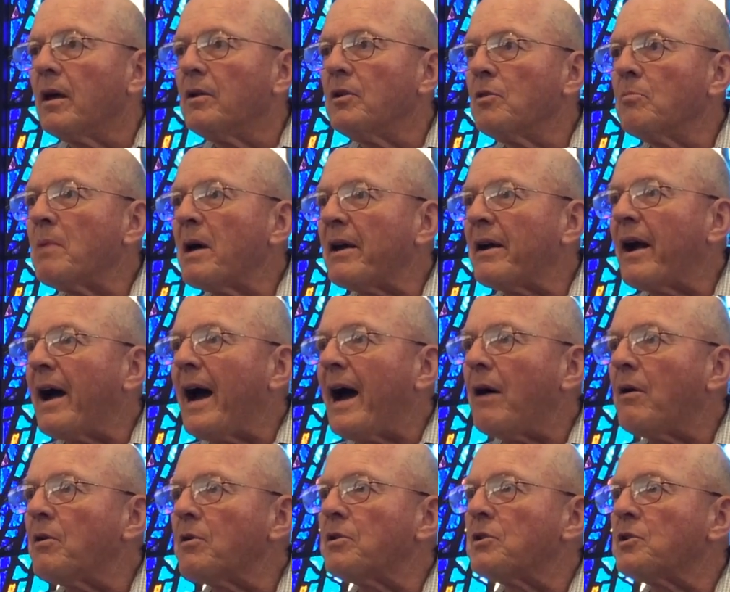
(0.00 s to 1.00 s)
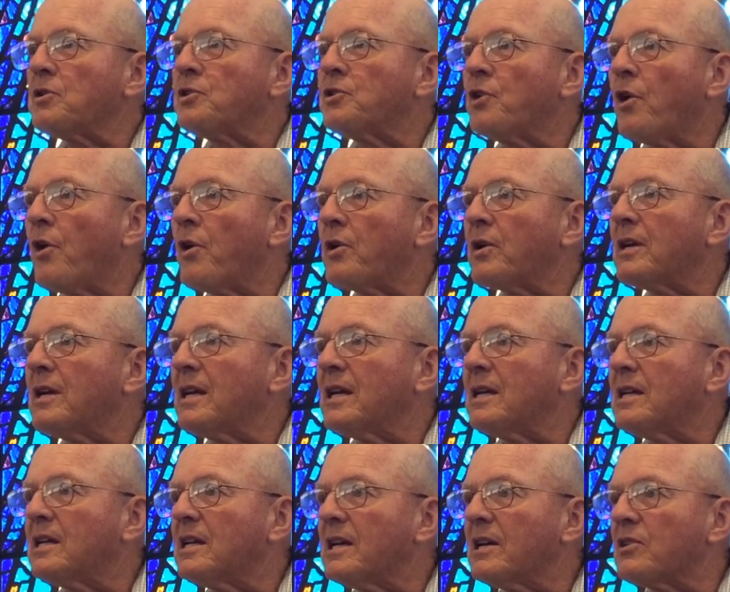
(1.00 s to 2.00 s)
no matter how dark
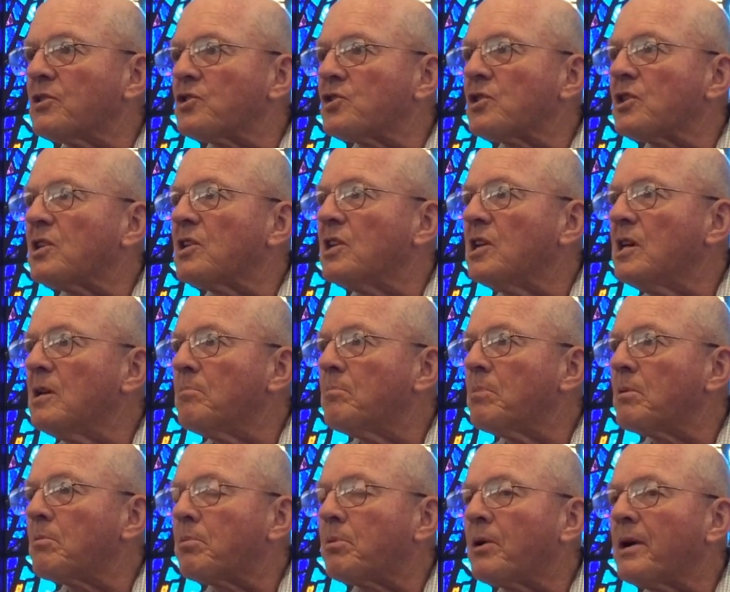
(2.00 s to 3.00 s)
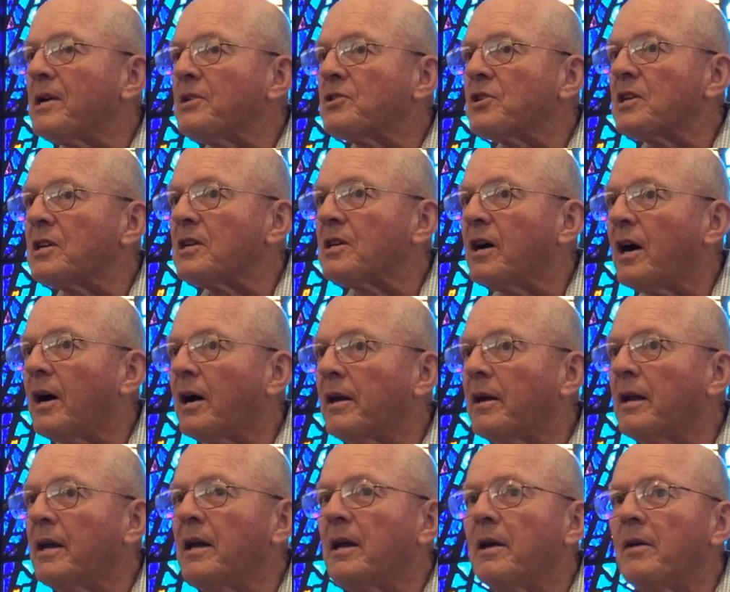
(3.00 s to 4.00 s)
it gets, keep praising God.